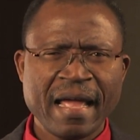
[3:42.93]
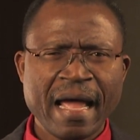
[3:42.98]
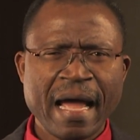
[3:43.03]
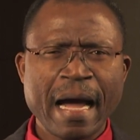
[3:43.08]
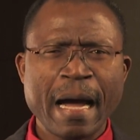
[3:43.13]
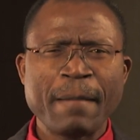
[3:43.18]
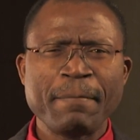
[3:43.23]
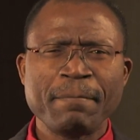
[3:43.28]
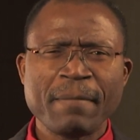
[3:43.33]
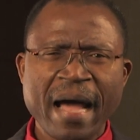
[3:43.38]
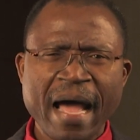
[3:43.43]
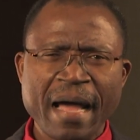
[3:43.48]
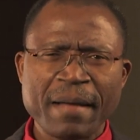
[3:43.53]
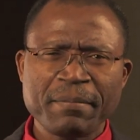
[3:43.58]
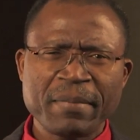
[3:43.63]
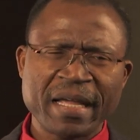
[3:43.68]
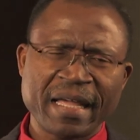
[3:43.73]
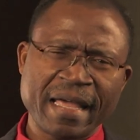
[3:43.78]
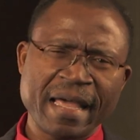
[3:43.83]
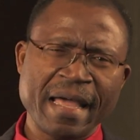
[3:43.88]
and man
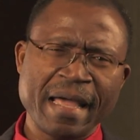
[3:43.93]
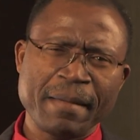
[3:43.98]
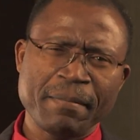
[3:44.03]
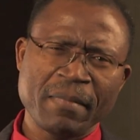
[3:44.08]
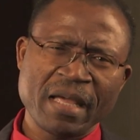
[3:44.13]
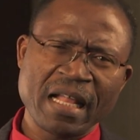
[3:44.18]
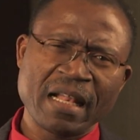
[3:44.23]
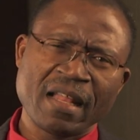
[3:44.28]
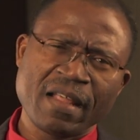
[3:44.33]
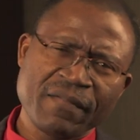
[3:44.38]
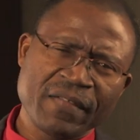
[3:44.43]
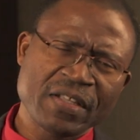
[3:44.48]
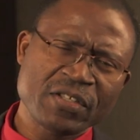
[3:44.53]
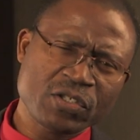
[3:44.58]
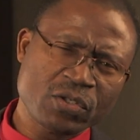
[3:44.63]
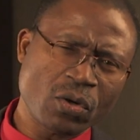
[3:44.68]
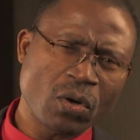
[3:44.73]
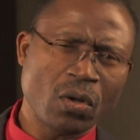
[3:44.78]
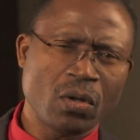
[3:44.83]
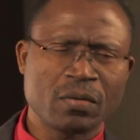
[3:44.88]
became a living
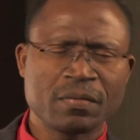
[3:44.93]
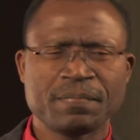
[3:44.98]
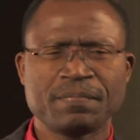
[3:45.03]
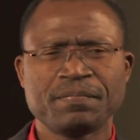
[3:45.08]
soul."